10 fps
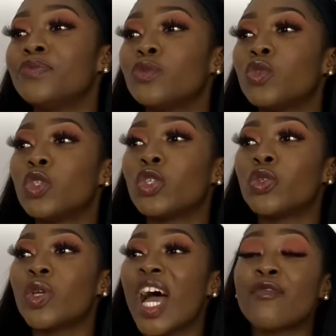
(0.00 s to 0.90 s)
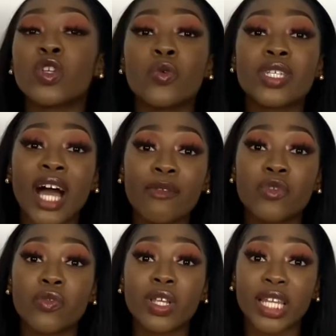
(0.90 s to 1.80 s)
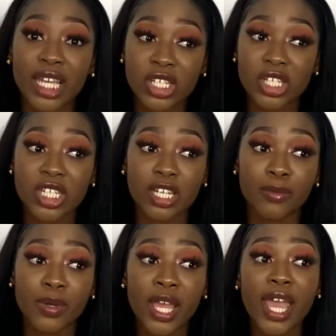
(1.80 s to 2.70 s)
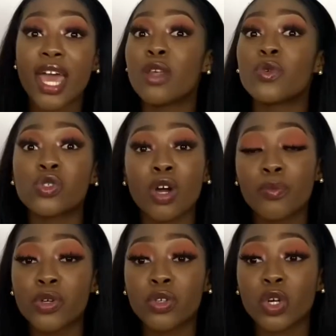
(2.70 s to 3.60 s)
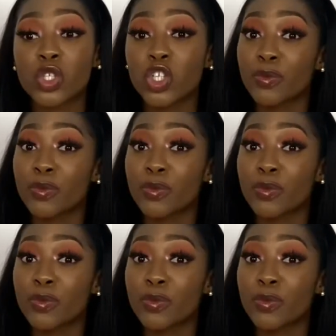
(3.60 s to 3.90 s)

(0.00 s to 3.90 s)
you have no time for a relationship and it was not put across to you,